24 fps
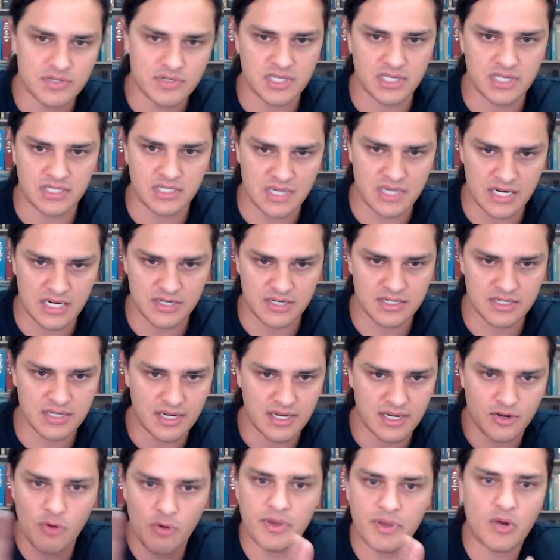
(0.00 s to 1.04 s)
things that I just said.
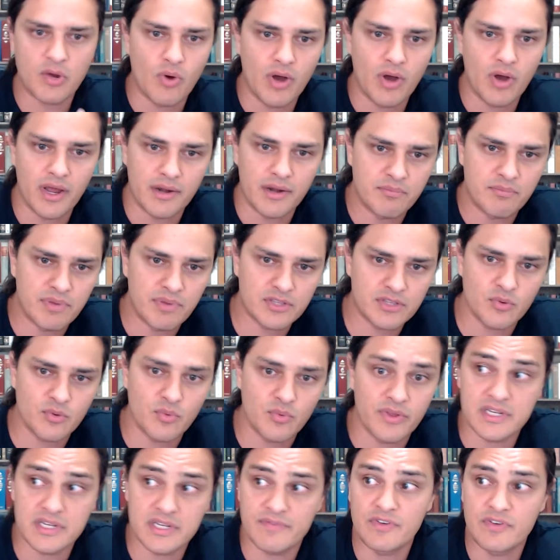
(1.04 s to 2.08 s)
Go pick one. Pick the one
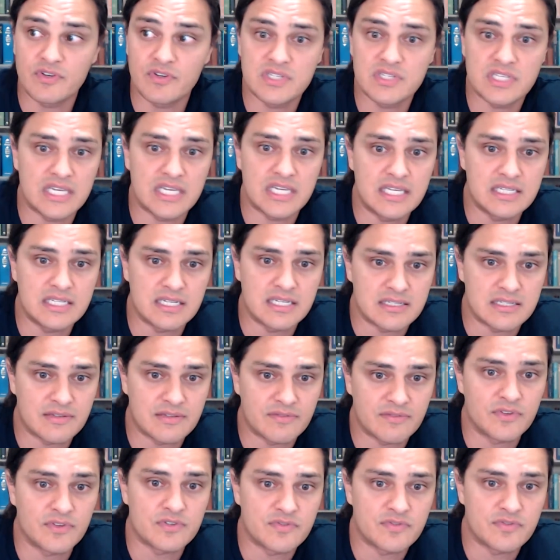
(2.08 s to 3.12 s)
that feels the easiest,
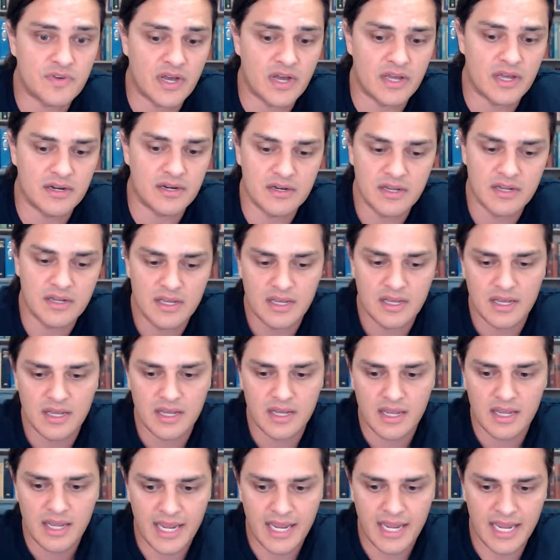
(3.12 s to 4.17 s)
that feels fun.
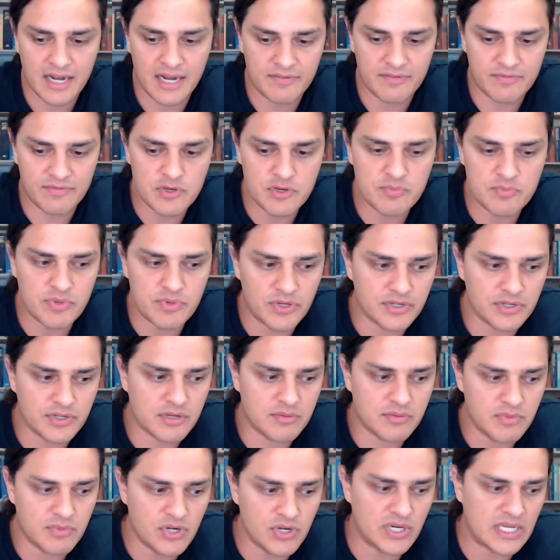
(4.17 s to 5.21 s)
And if you build a
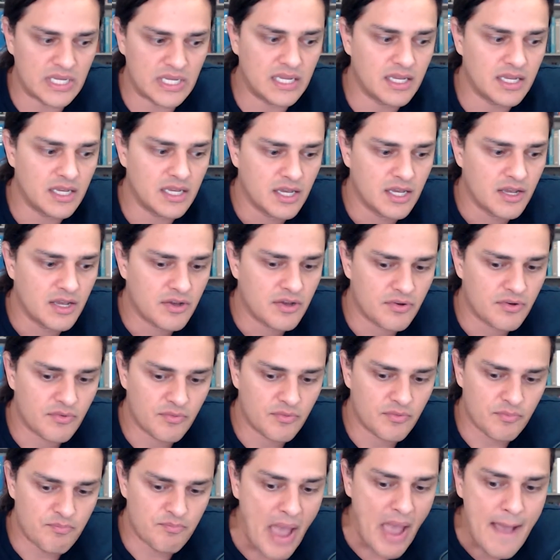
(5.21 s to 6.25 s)
community,
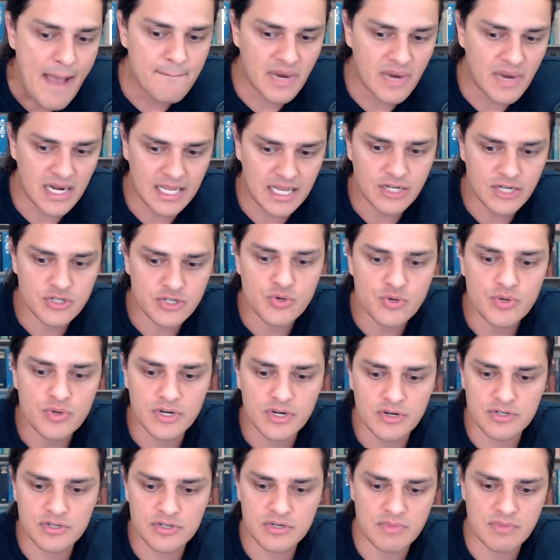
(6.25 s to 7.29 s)
bet money 2
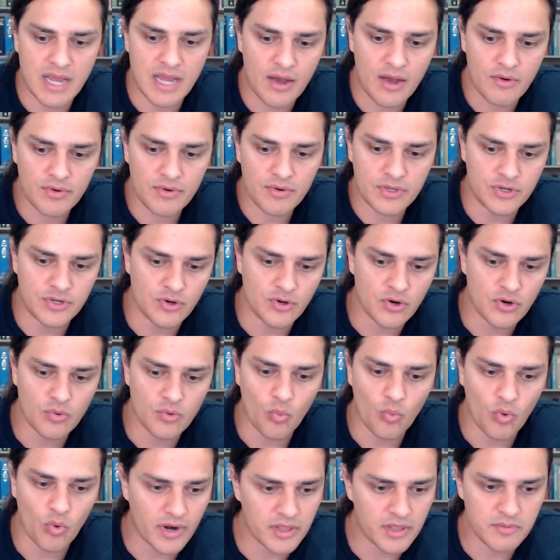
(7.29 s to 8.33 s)
years from now, you're
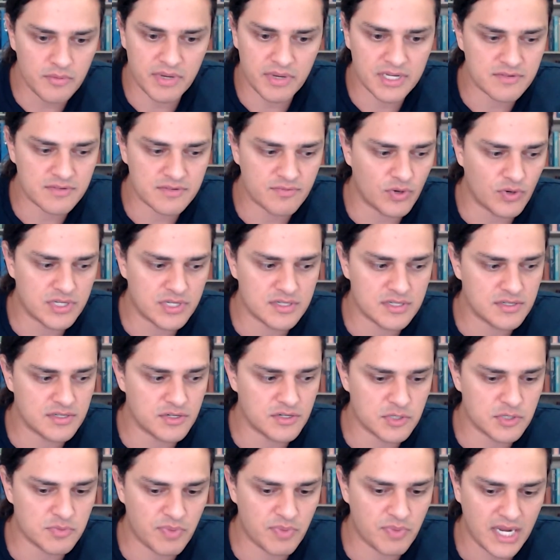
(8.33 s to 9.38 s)
one of the biggest voices in
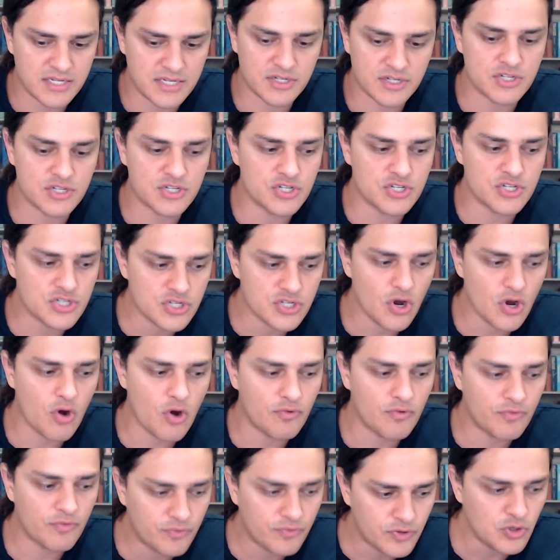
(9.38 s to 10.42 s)
your space, because
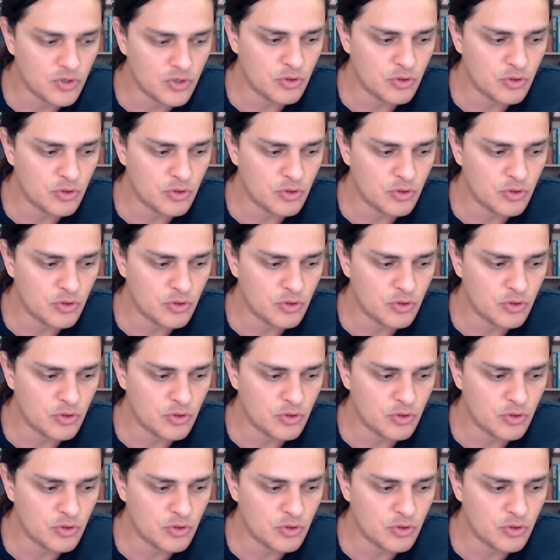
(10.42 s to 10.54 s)
so few